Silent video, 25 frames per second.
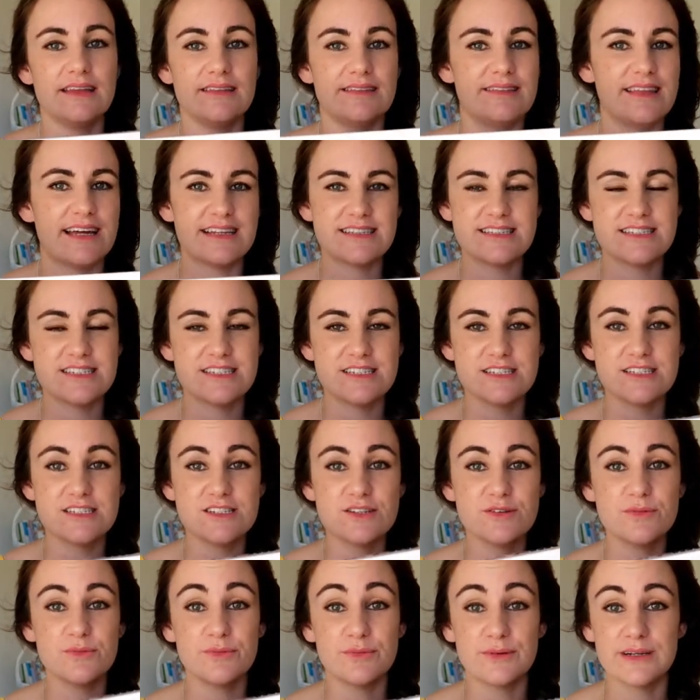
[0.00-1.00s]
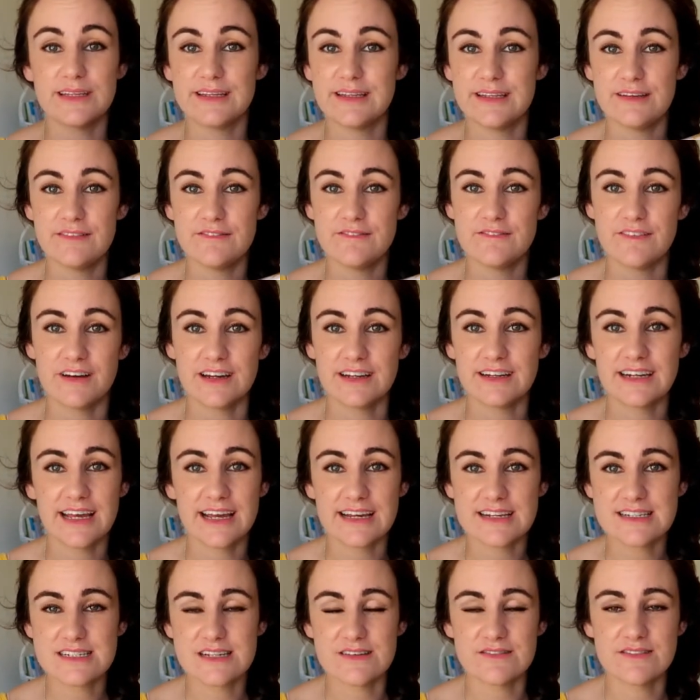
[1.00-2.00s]
That's just a really fun
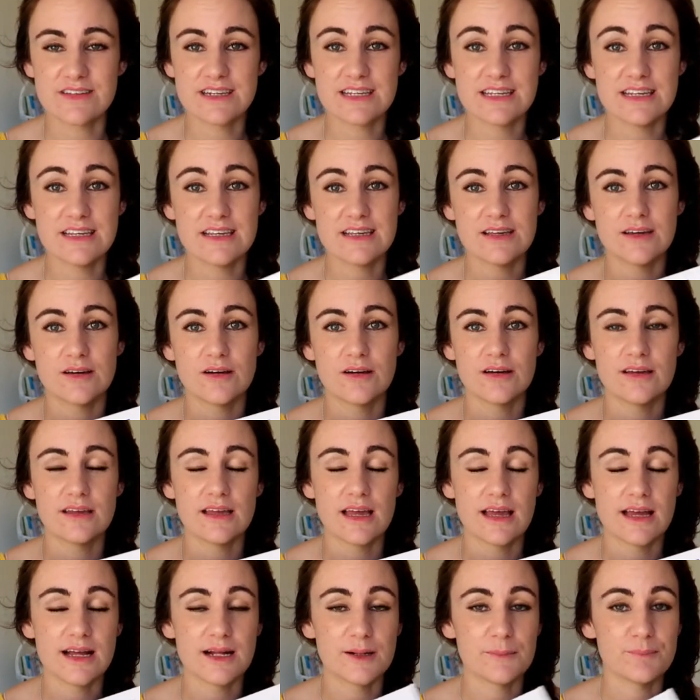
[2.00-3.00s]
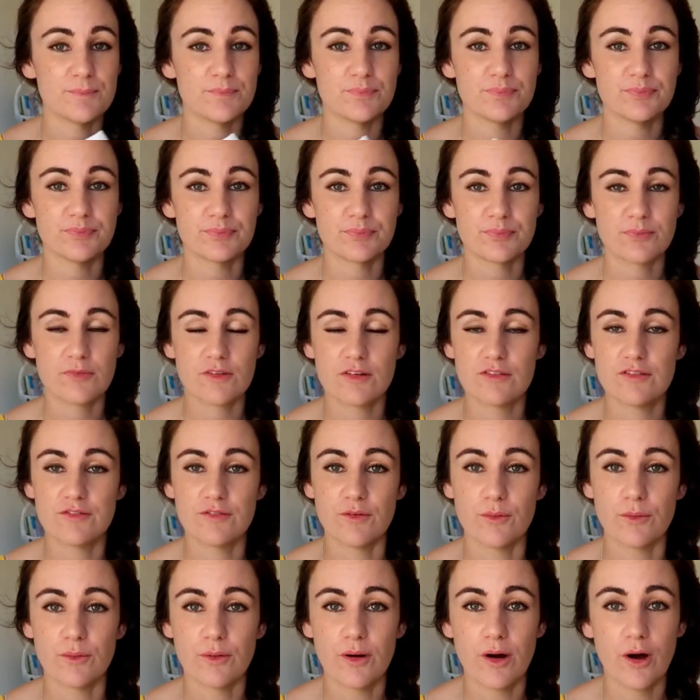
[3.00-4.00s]
activity
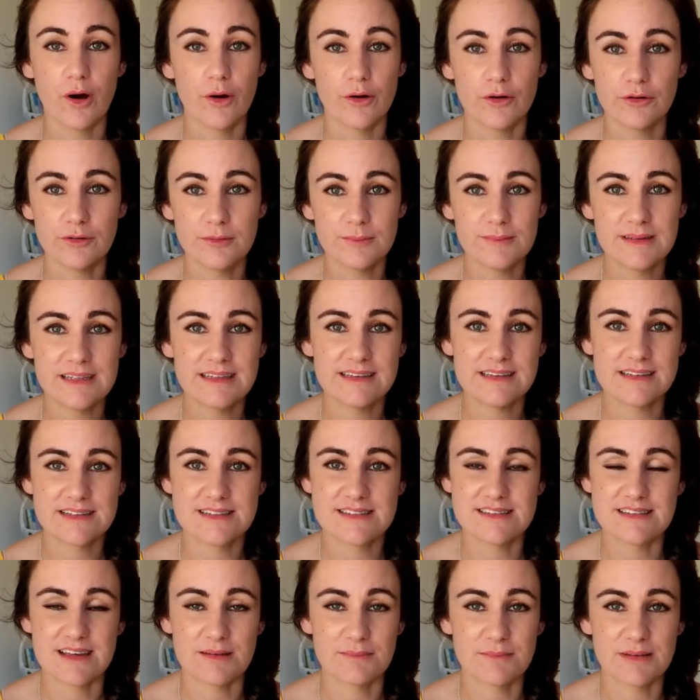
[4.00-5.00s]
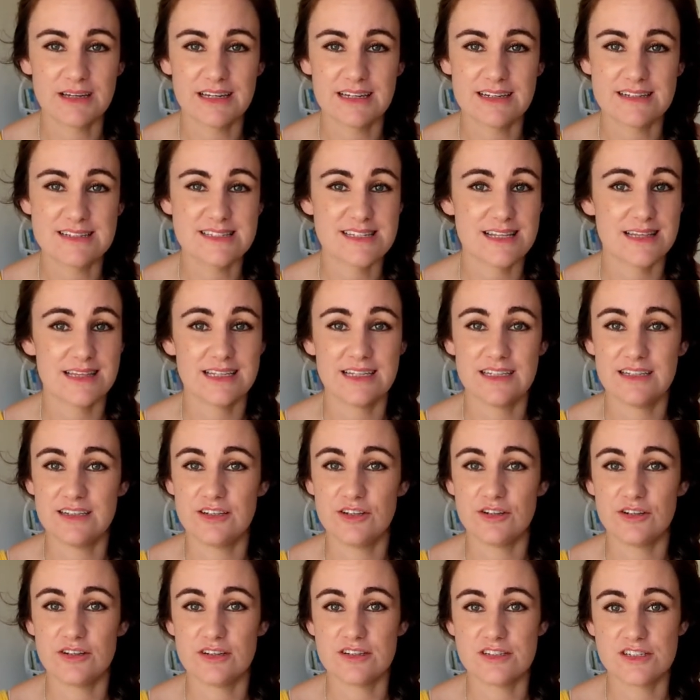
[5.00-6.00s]
for home in the summer, something
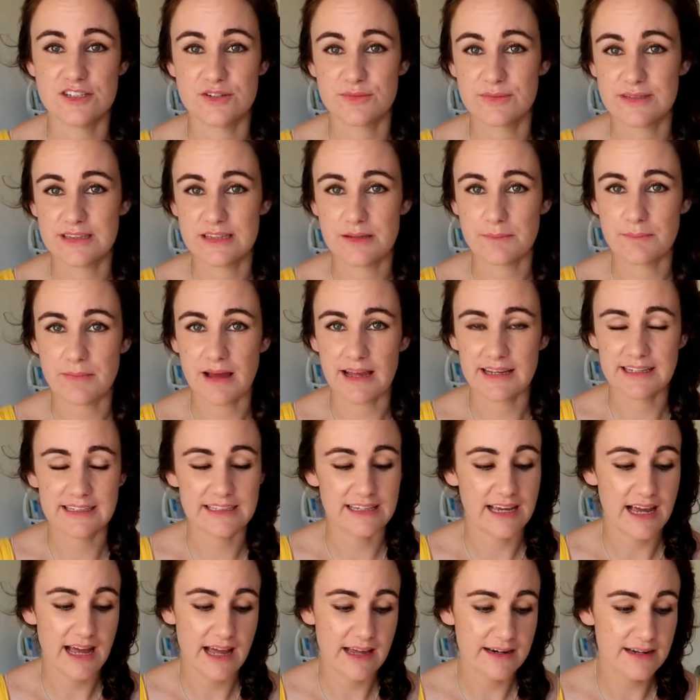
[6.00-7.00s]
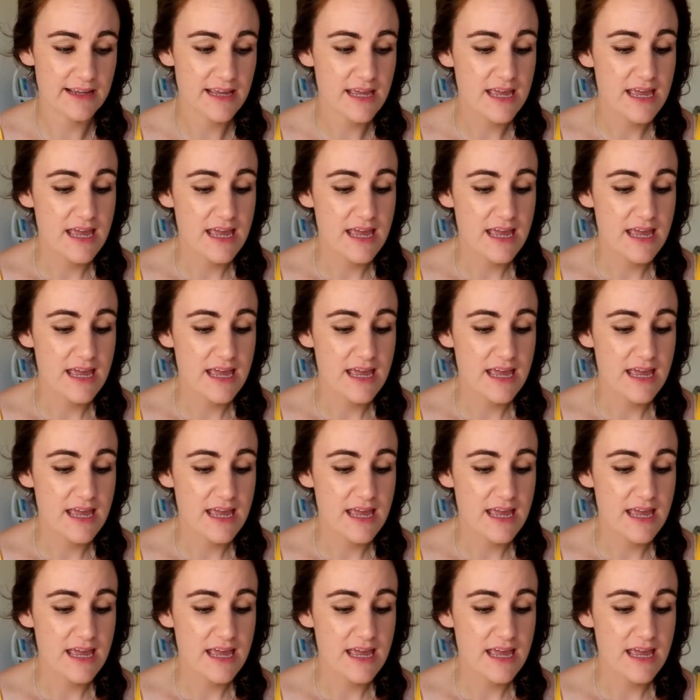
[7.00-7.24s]
you can do in the backyard.